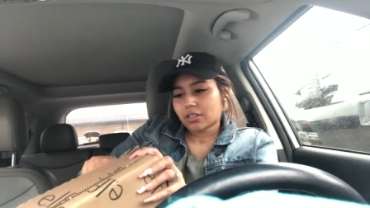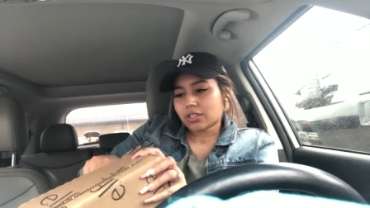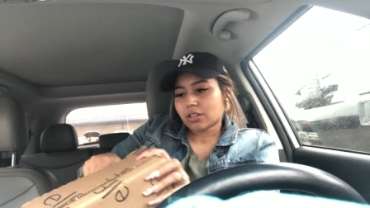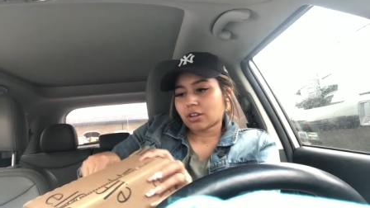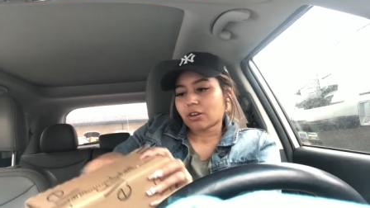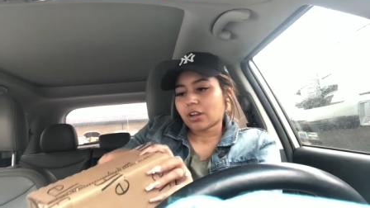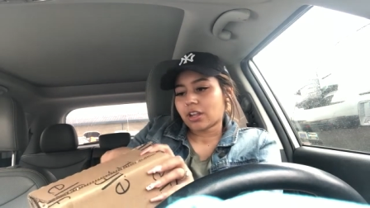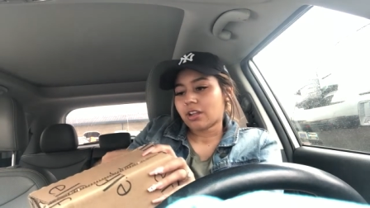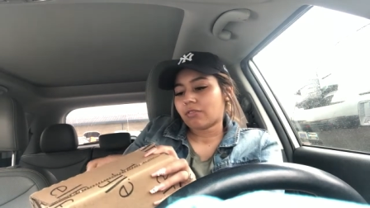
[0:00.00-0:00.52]

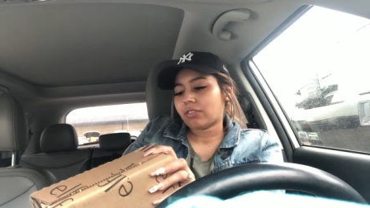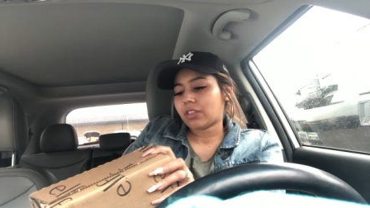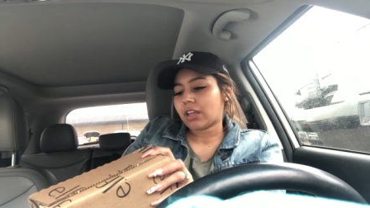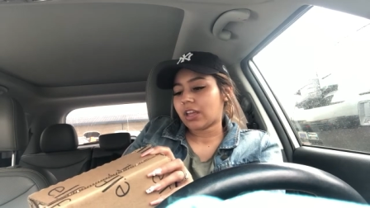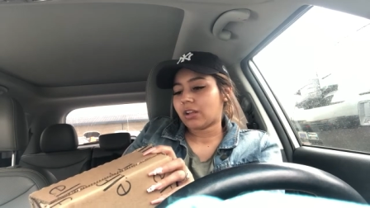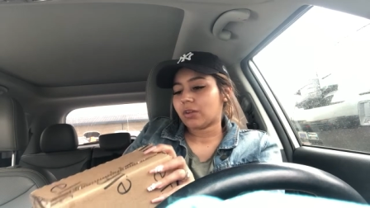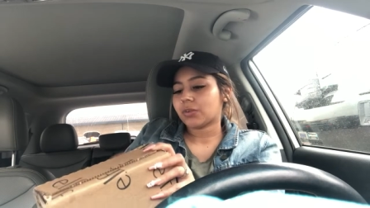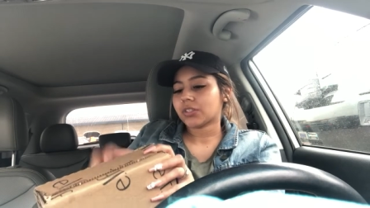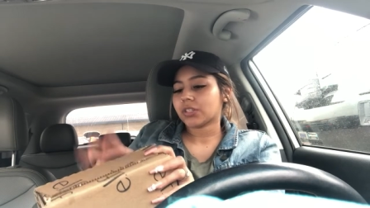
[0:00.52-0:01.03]
Sorry if the
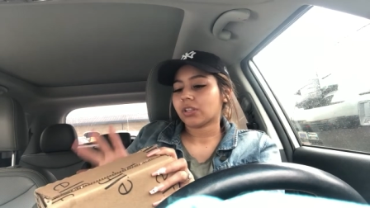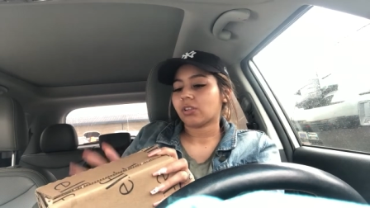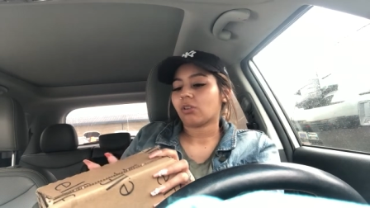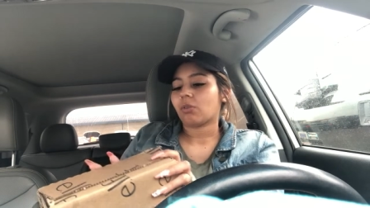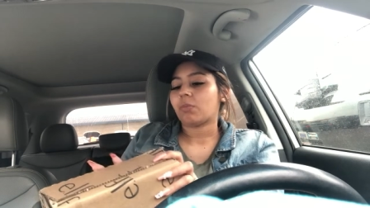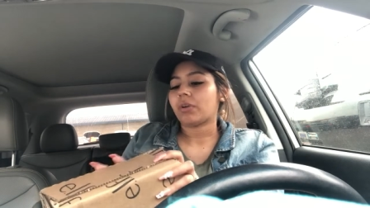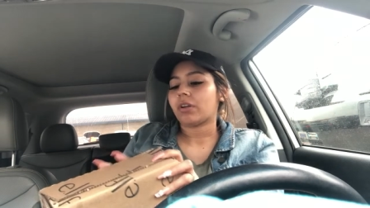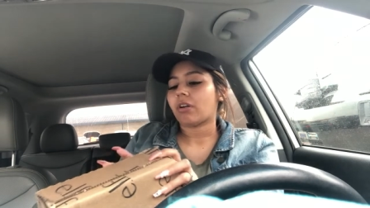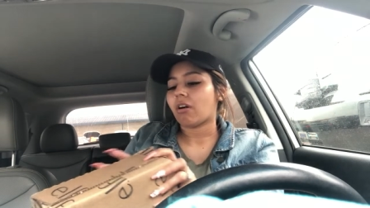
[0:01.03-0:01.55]
angle's a
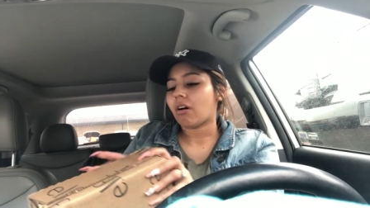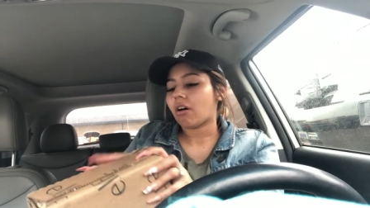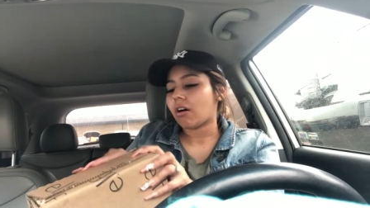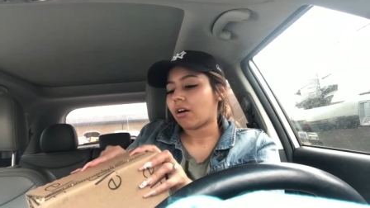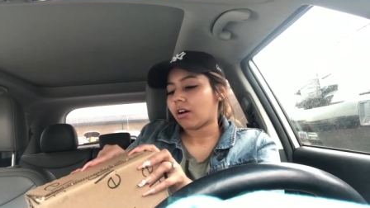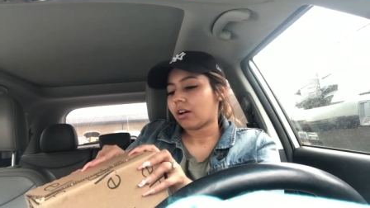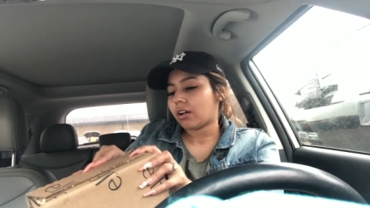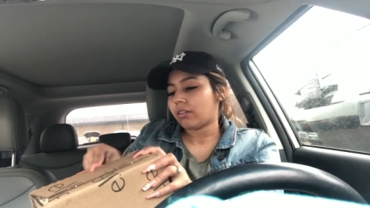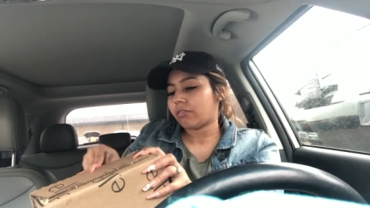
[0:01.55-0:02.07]
little bit
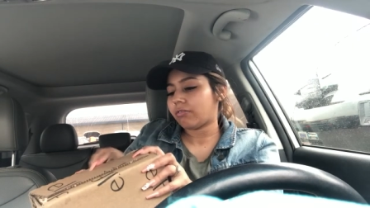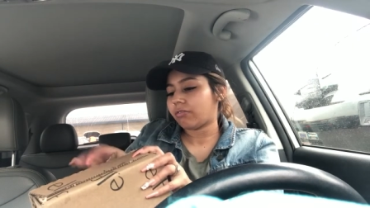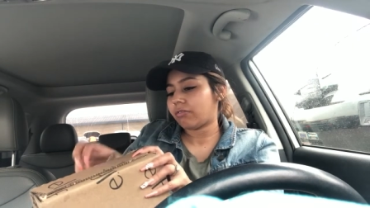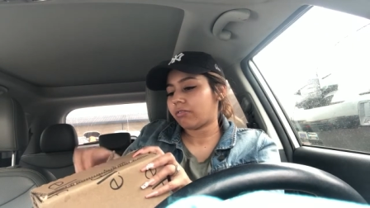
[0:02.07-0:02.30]
off.